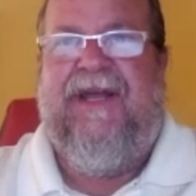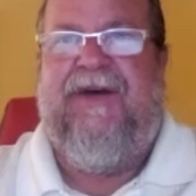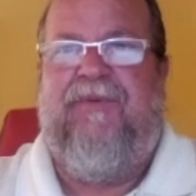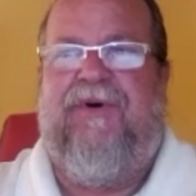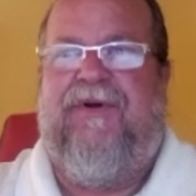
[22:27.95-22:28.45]
And
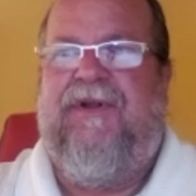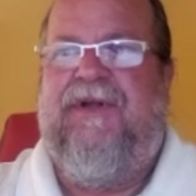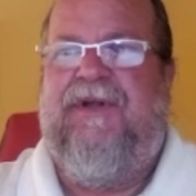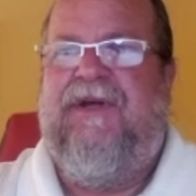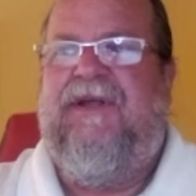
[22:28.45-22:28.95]

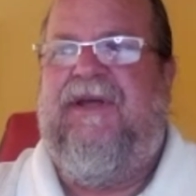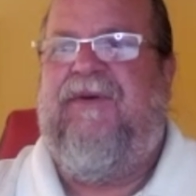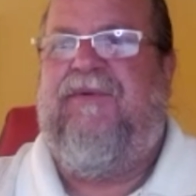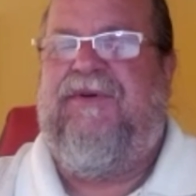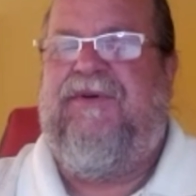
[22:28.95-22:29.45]
it
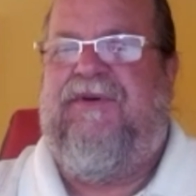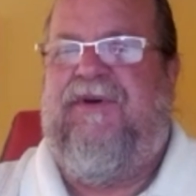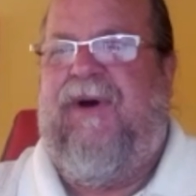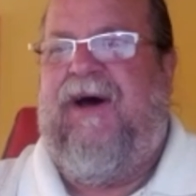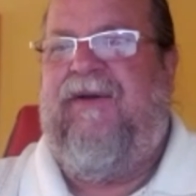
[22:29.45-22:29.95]
will
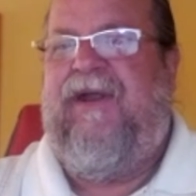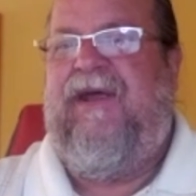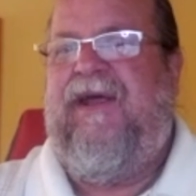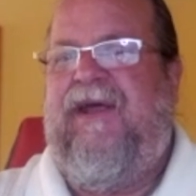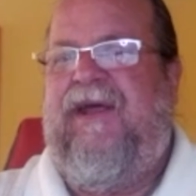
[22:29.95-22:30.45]
go out
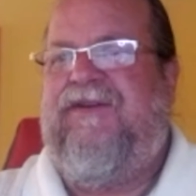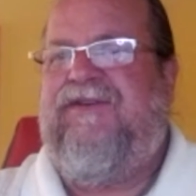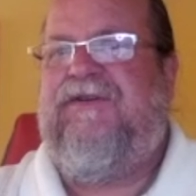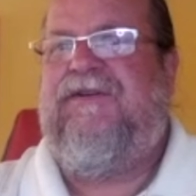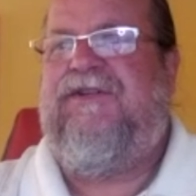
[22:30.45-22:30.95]
and
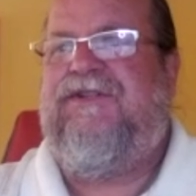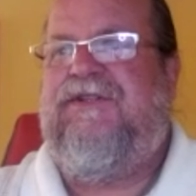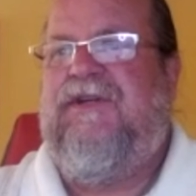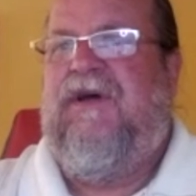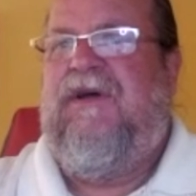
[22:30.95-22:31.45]
search
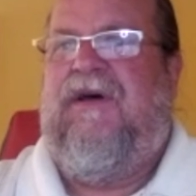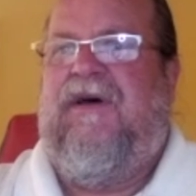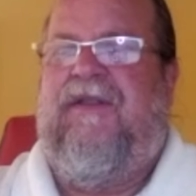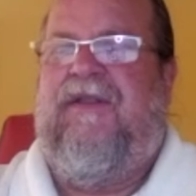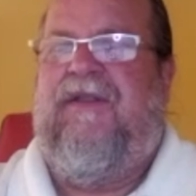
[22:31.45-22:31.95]

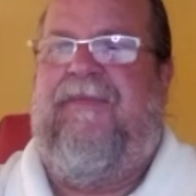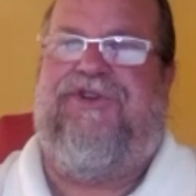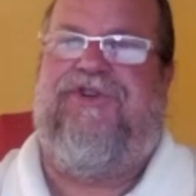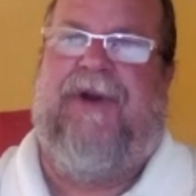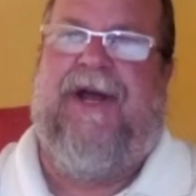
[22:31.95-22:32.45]
the major
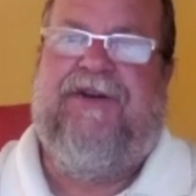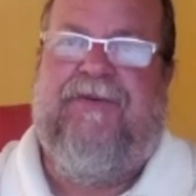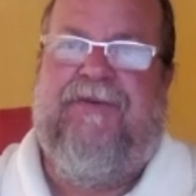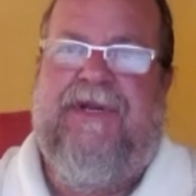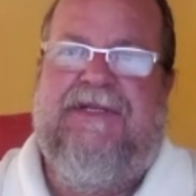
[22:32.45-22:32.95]

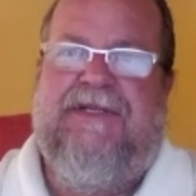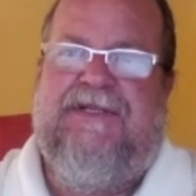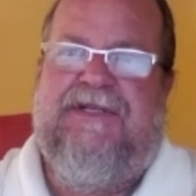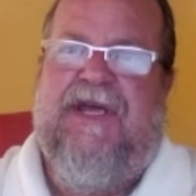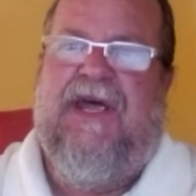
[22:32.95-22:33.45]

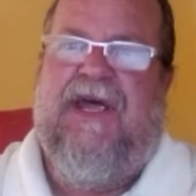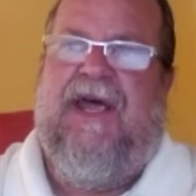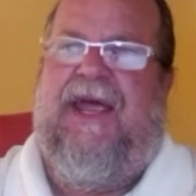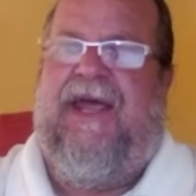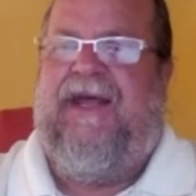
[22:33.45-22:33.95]
directories
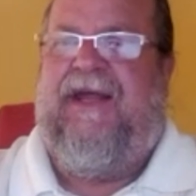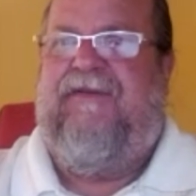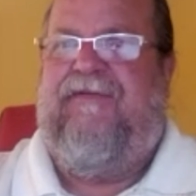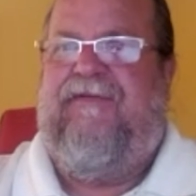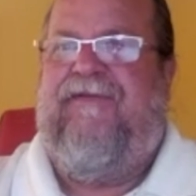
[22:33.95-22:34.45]
and
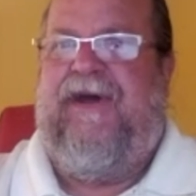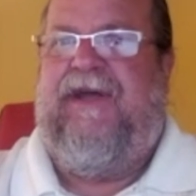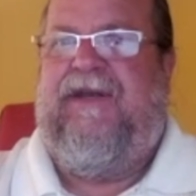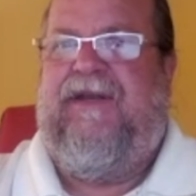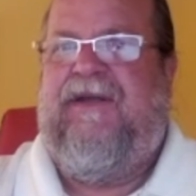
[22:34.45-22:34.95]

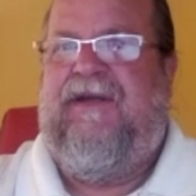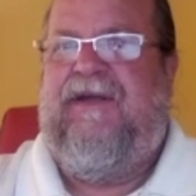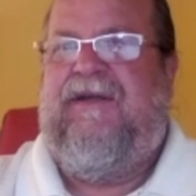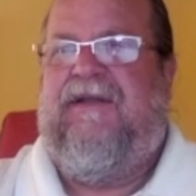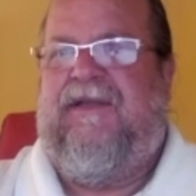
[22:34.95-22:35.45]
find
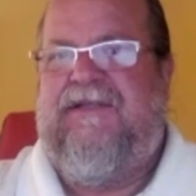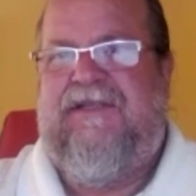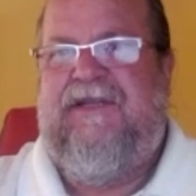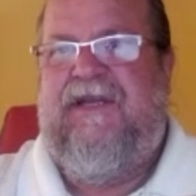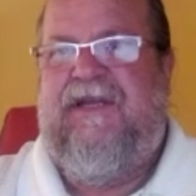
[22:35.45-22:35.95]

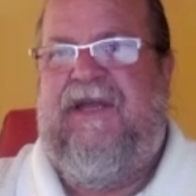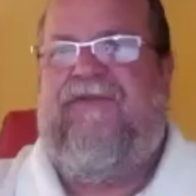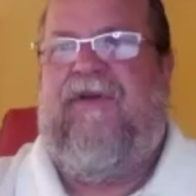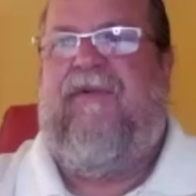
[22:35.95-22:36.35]
listings and